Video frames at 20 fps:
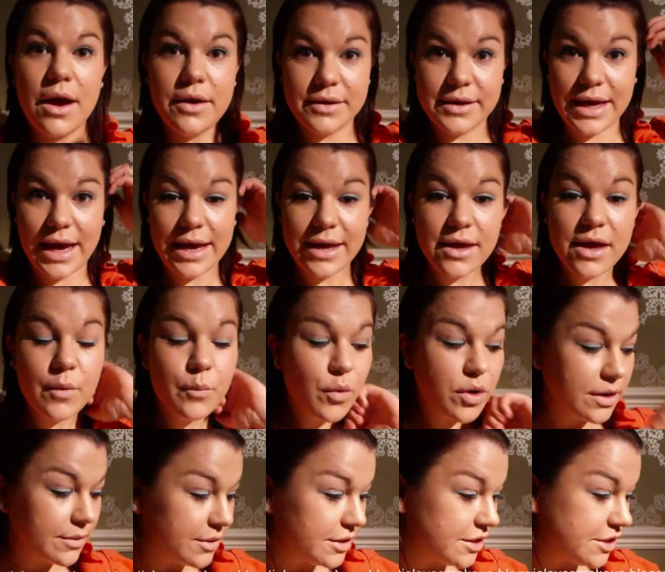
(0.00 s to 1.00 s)
Okay, and
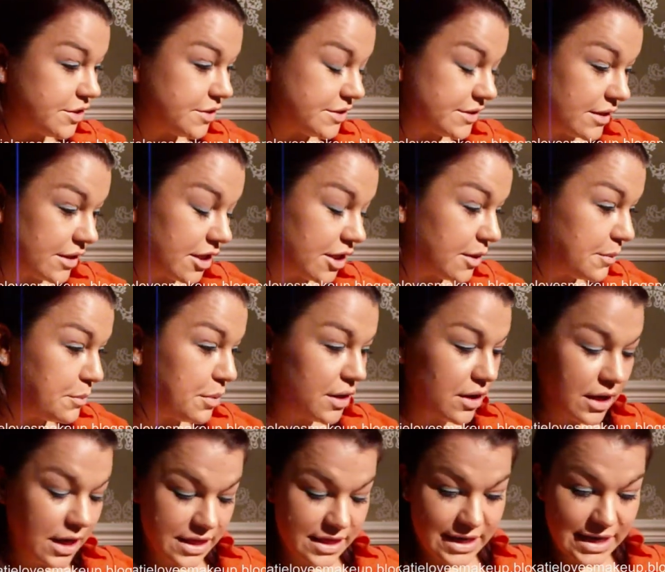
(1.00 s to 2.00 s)
what I'm going to do is I'm going to
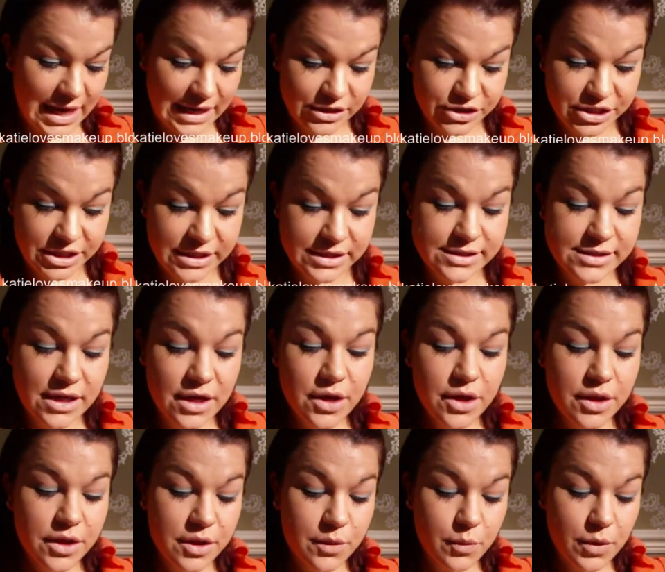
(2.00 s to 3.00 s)
apply the lashes.
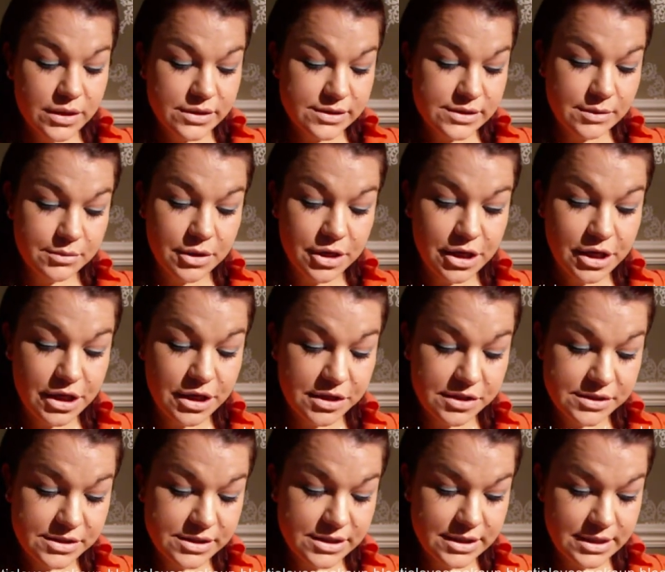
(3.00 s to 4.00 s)
The ones I'm going to
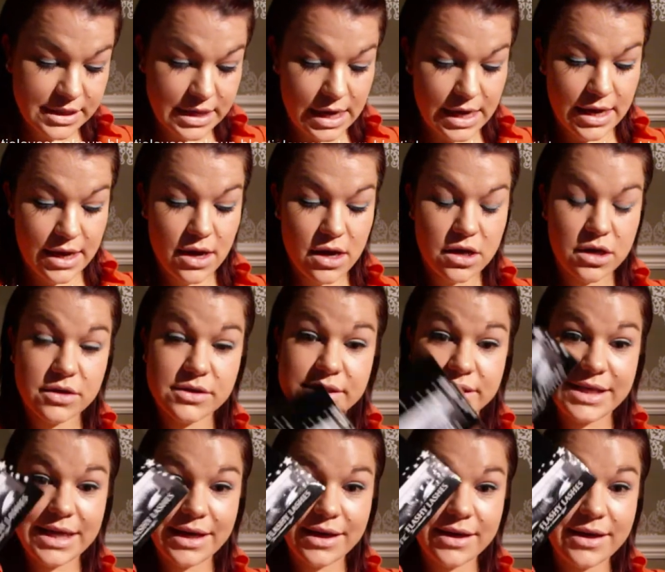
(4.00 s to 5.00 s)
use today are
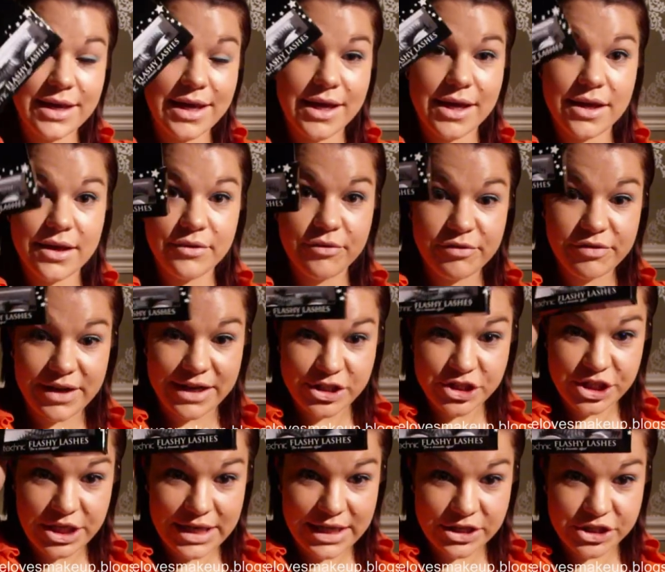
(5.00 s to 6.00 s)
Technic
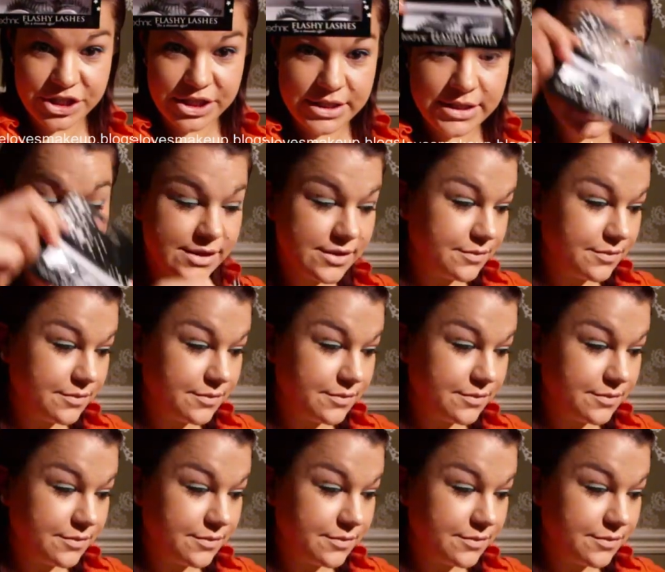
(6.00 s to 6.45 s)
Flashy Lashes,